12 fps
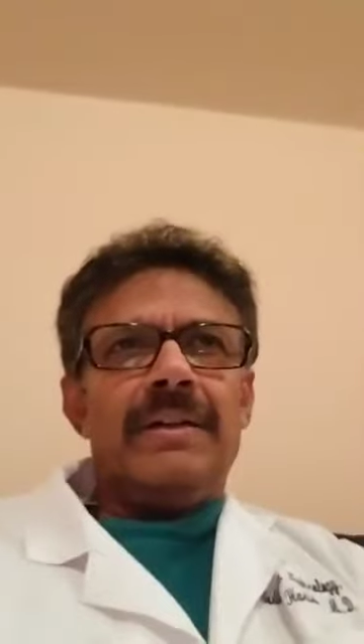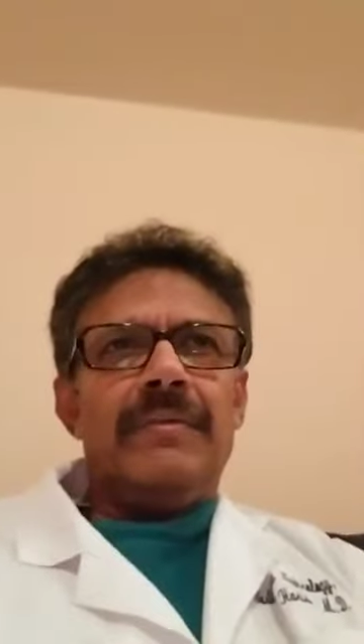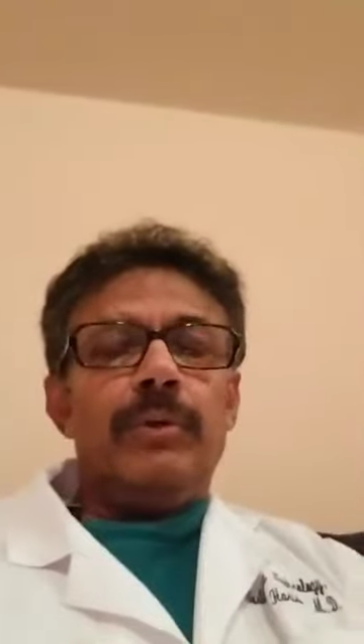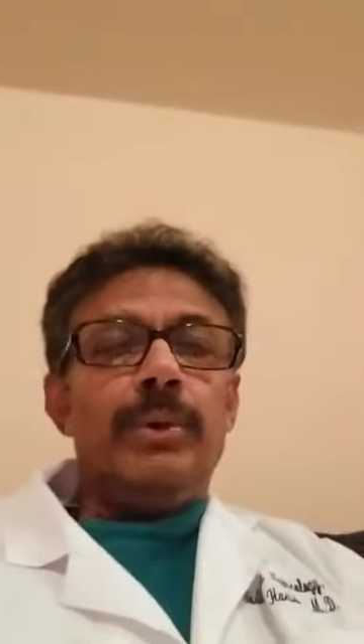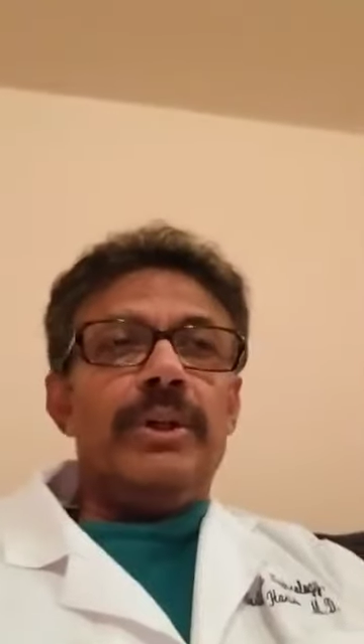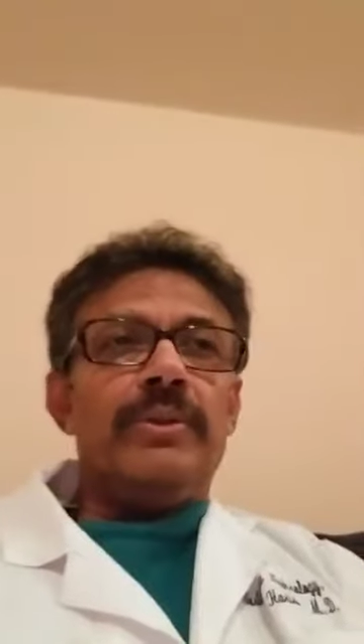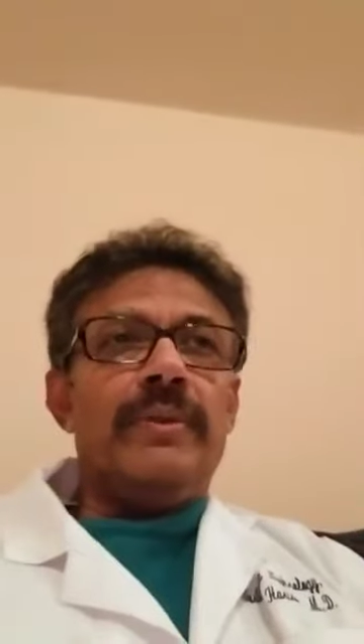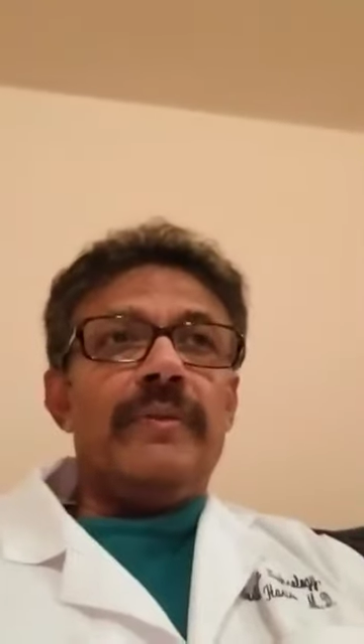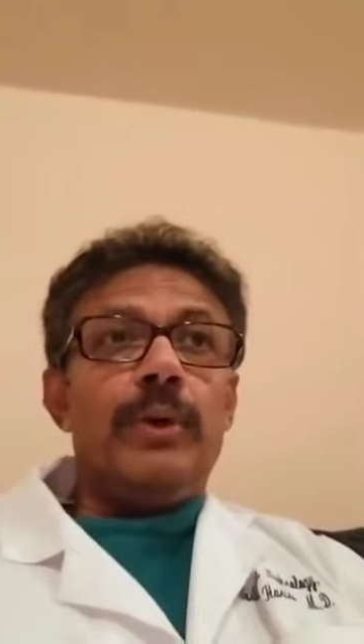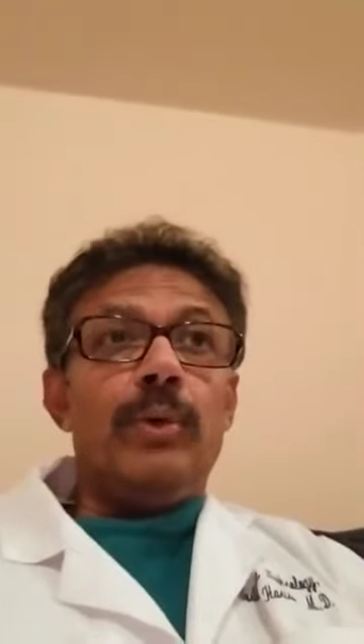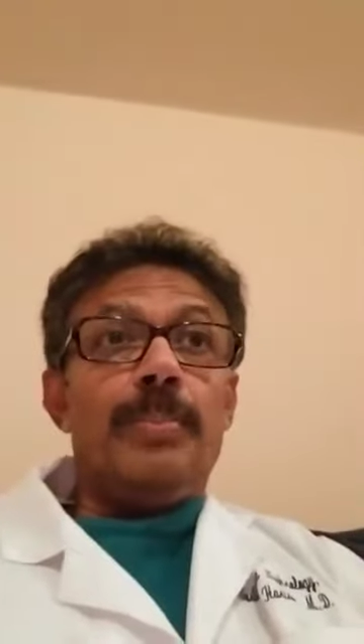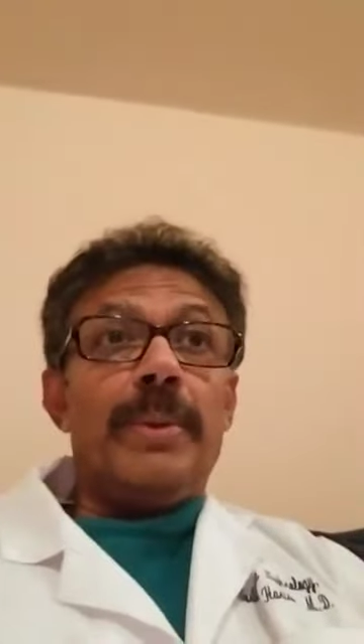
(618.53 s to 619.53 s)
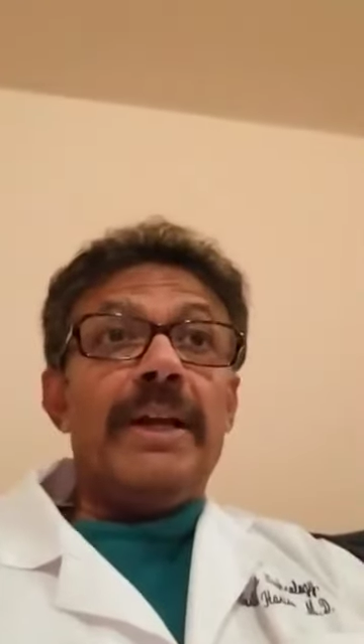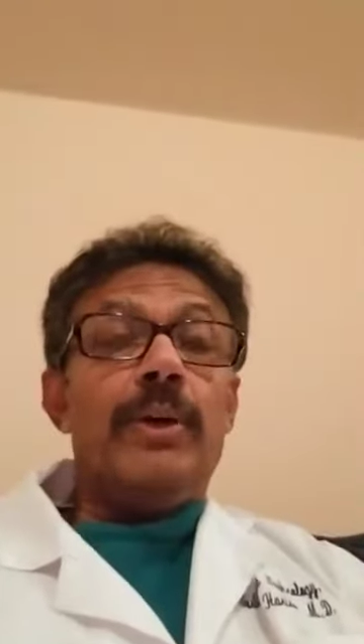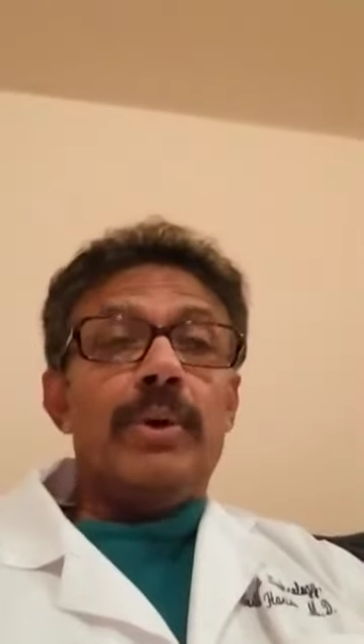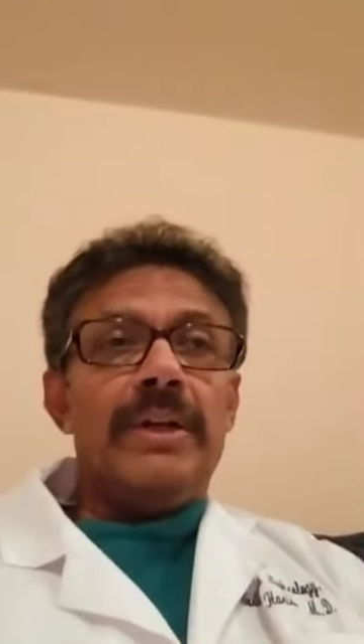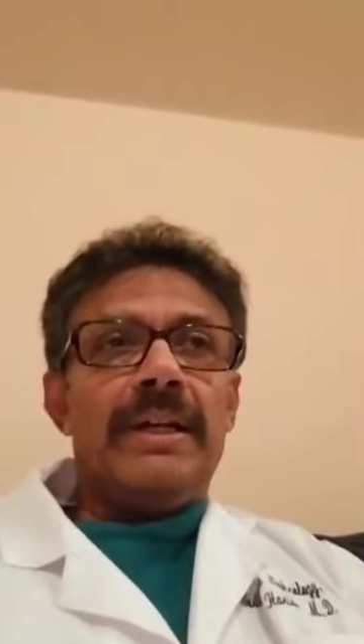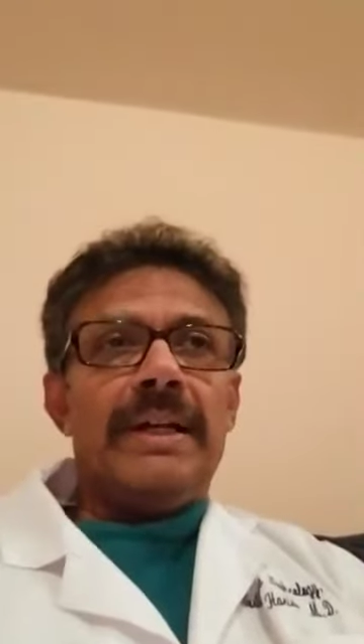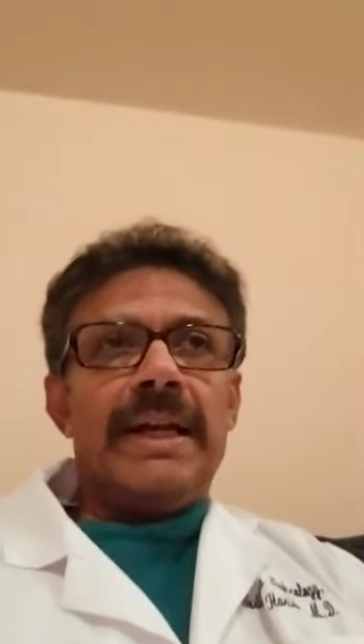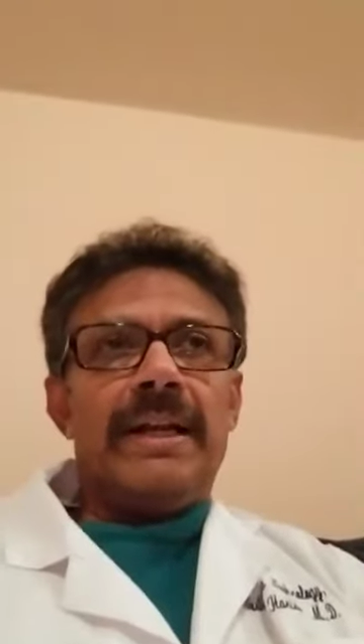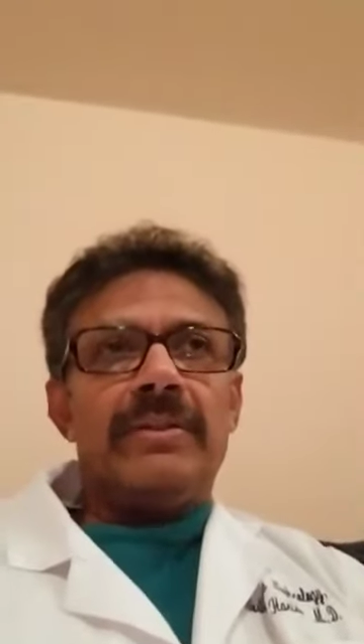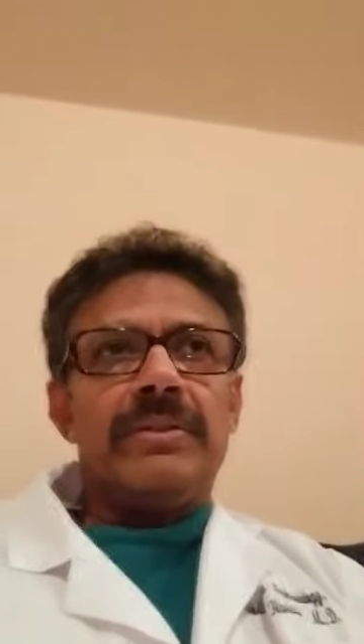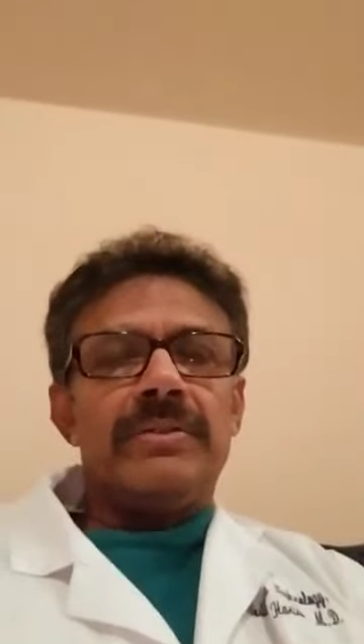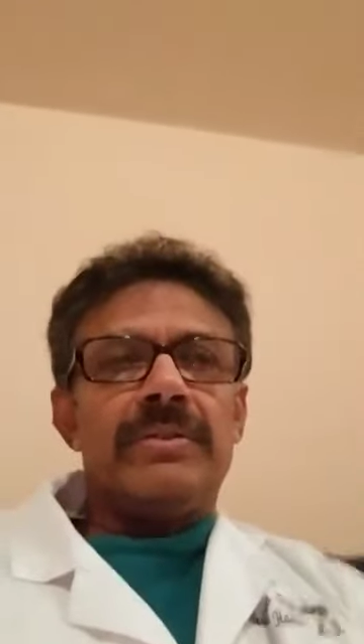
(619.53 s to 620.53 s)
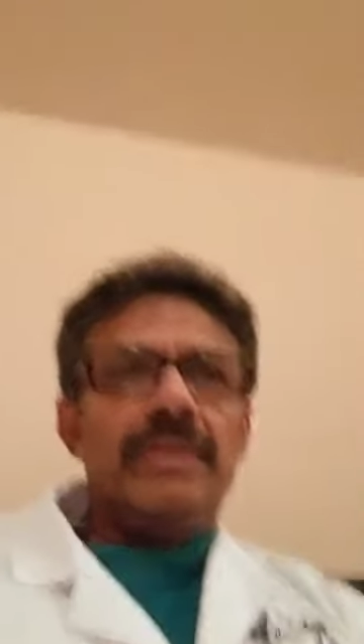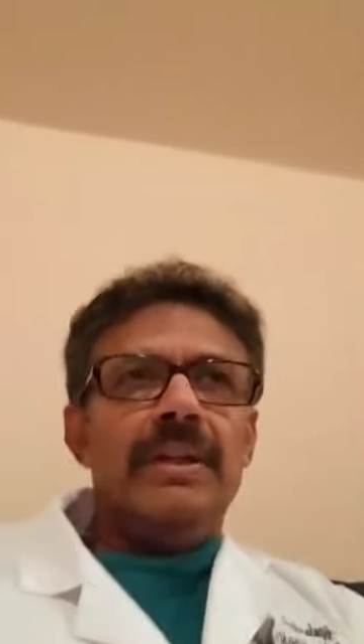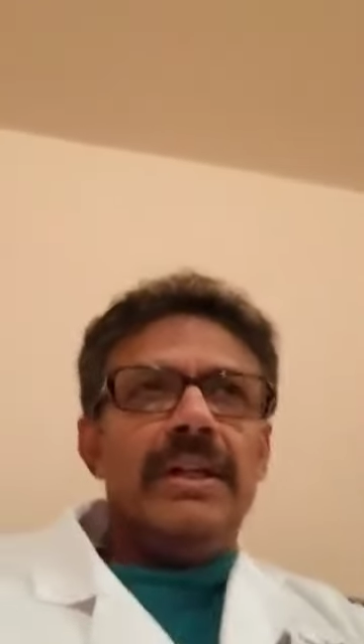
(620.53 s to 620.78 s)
fluids when we do peritoneal dialysis.